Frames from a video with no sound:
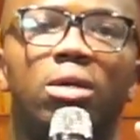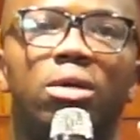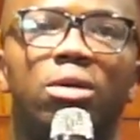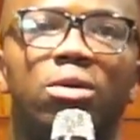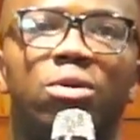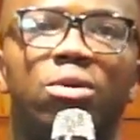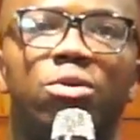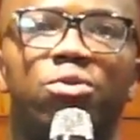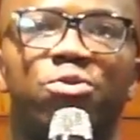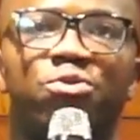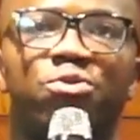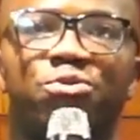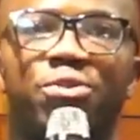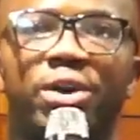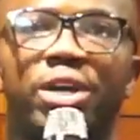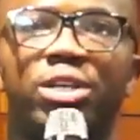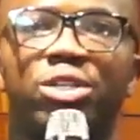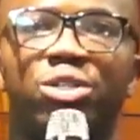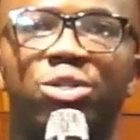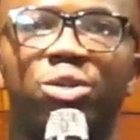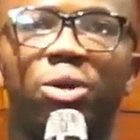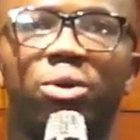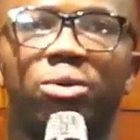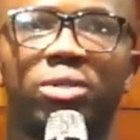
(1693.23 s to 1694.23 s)
First
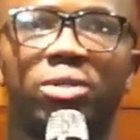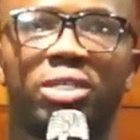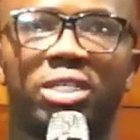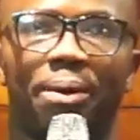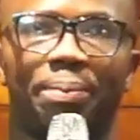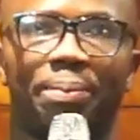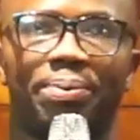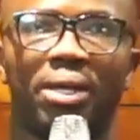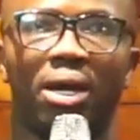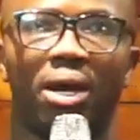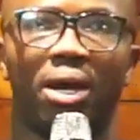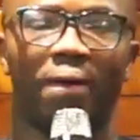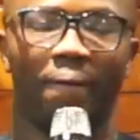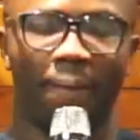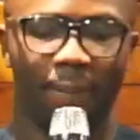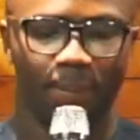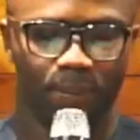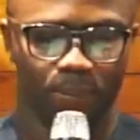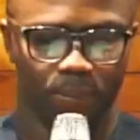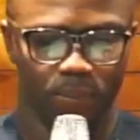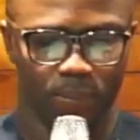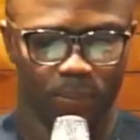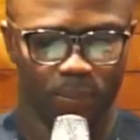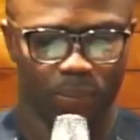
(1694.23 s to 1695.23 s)
John chapter
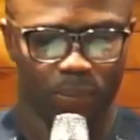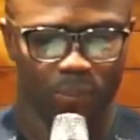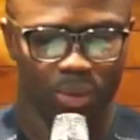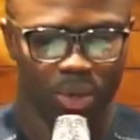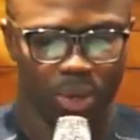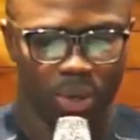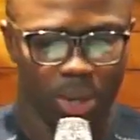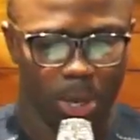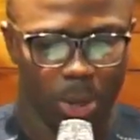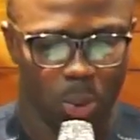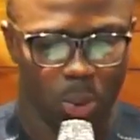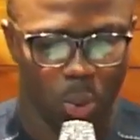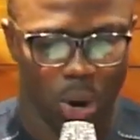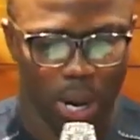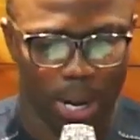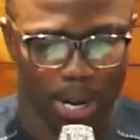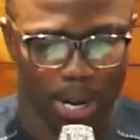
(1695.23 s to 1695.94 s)
1